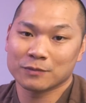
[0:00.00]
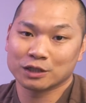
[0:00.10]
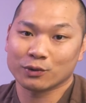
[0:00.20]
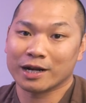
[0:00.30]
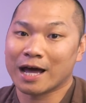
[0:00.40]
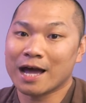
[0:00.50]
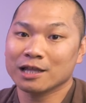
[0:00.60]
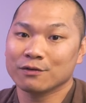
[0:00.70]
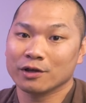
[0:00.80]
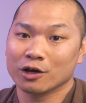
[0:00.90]
So at a high
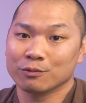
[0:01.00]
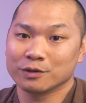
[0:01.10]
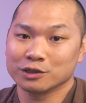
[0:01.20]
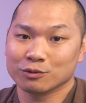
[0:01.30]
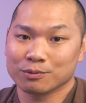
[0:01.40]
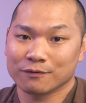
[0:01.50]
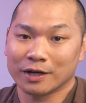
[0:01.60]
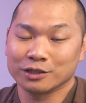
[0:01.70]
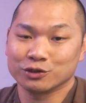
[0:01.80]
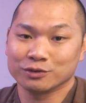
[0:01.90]
level, I hope this will
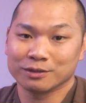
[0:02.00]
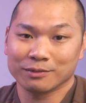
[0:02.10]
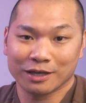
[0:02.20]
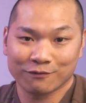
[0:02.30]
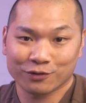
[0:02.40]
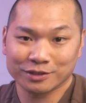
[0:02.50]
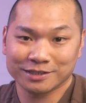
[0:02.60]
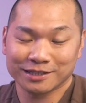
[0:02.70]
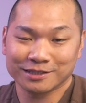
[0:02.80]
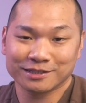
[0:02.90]
provide you some
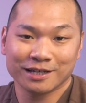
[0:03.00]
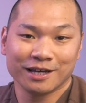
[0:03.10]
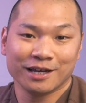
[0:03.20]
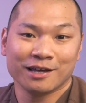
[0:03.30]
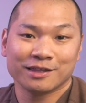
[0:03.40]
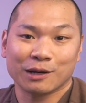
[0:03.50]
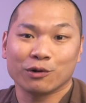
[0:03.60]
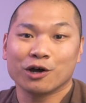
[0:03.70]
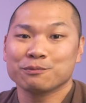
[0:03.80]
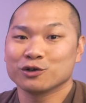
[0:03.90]
inferences that
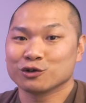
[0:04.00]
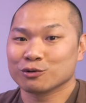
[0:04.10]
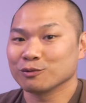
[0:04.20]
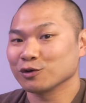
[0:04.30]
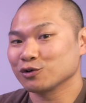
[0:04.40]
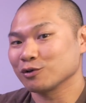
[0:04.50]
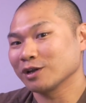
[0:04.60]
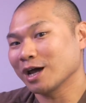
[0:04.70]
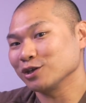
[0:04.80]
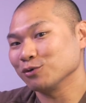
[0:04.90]
will help you determine whether or
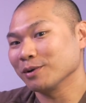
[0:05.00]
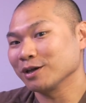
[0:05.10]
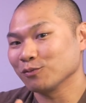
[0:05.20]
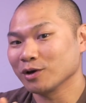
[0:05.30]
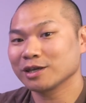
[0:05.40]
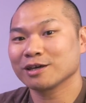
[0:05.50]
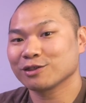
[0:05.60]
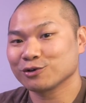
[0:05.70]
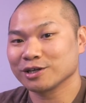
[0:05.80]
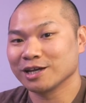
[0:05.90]
not you might want to get
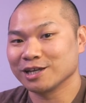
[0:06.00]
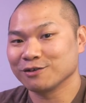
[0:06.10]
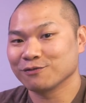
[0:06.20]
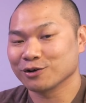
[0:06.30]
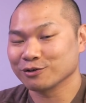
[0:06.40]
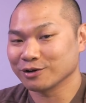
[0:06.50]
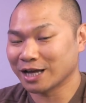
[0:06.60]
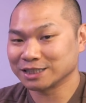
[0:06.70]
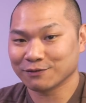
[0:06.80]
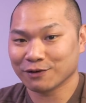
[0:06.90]
3080 for your
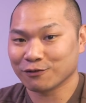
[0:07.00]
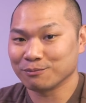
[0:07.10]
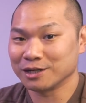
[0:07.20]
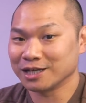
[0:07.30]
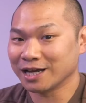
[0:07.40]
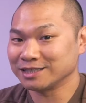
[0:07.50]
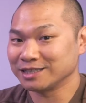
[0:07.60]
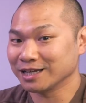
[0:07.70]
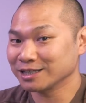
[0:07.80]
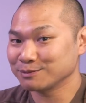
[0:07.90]
SFF or mini
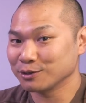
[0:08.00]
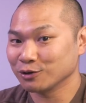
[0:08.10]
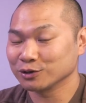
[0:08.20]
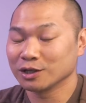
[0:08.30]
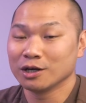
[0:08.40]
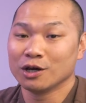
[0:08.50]
ITX build,